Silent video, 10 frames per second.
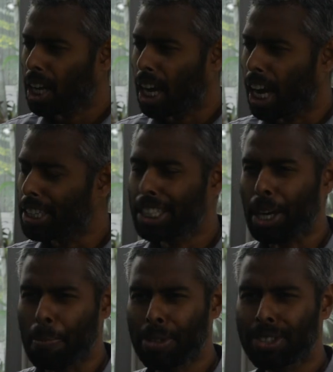I think I
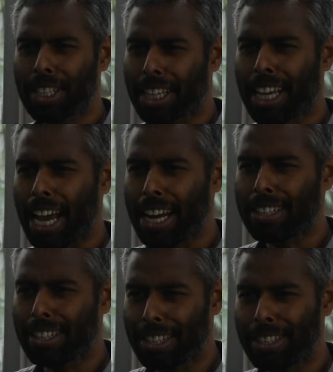missed the C A T
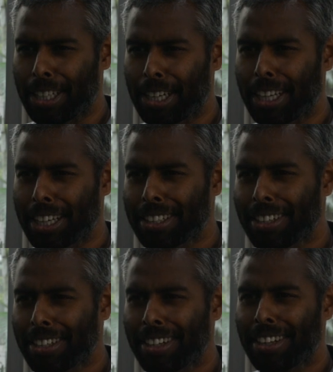deadline.
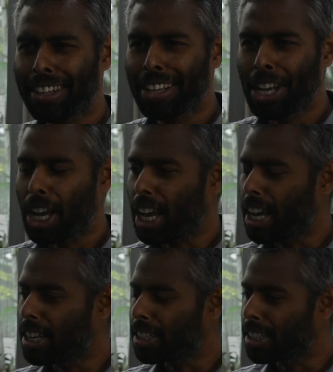
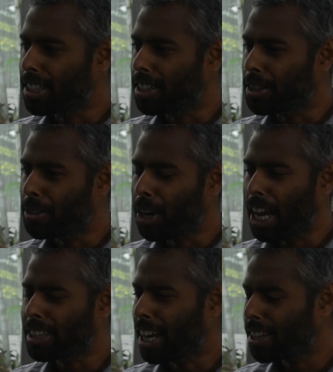And uh, I,
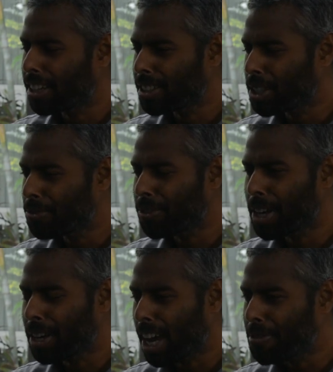I, if I,
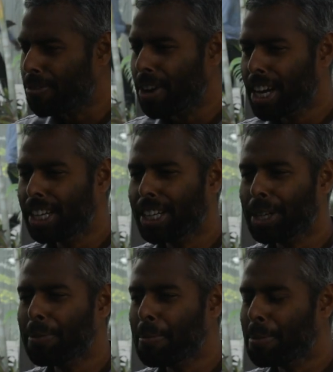I vaguely
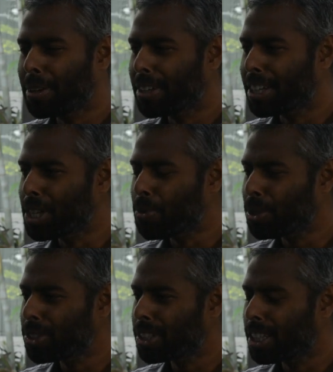remember, it
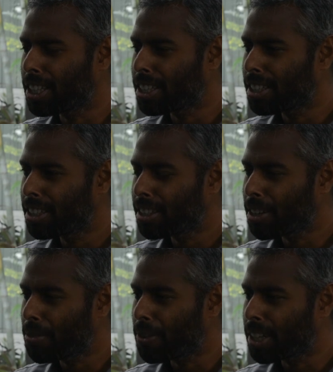was the year
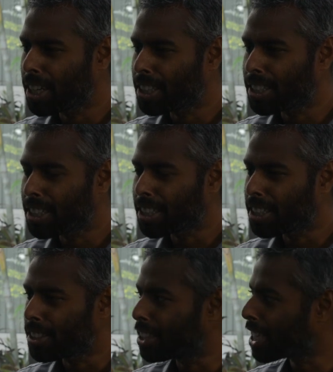when I think uh,
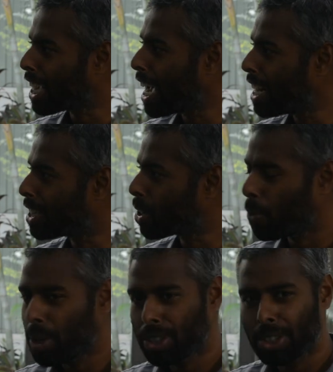the C A T
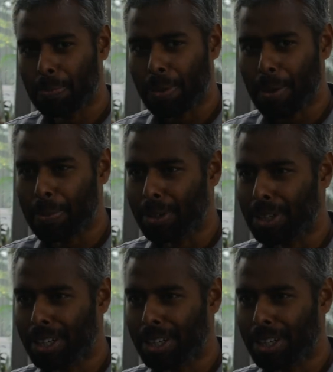question paper